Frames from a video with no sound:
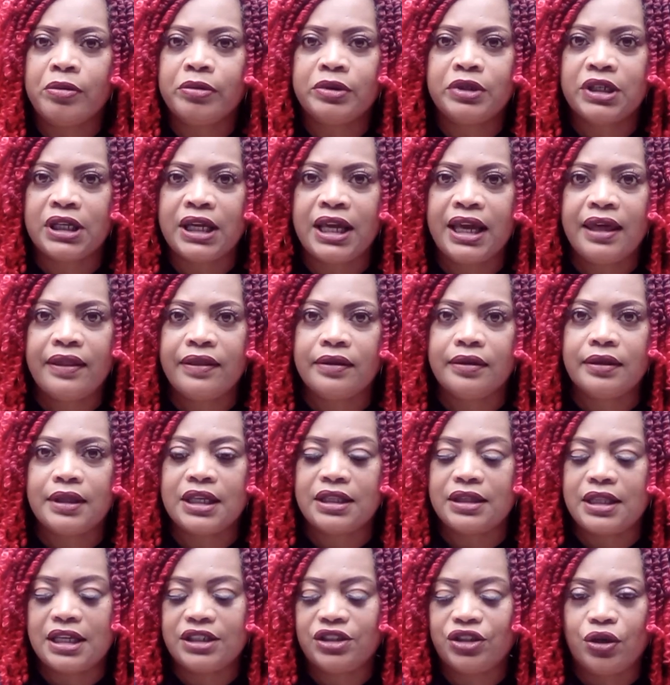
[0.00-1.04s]
together.
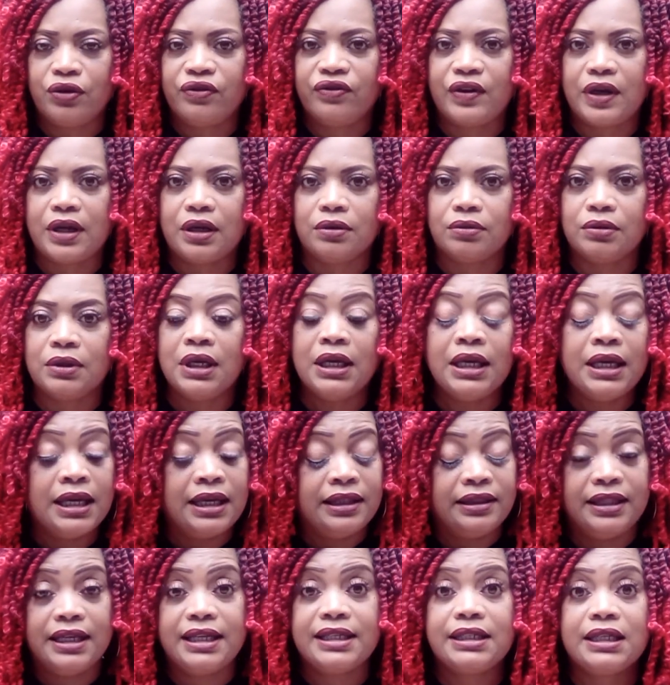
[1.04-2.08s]
That, that's your fault.
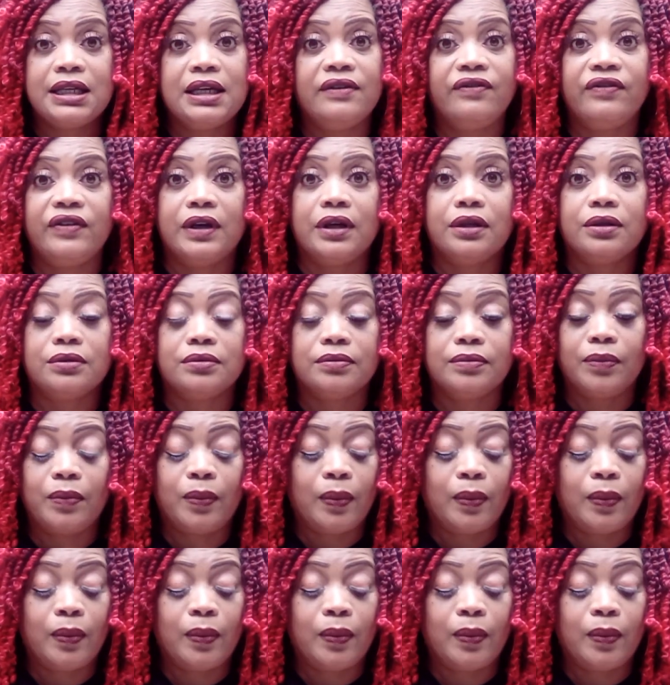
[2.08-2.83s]
That's her fault.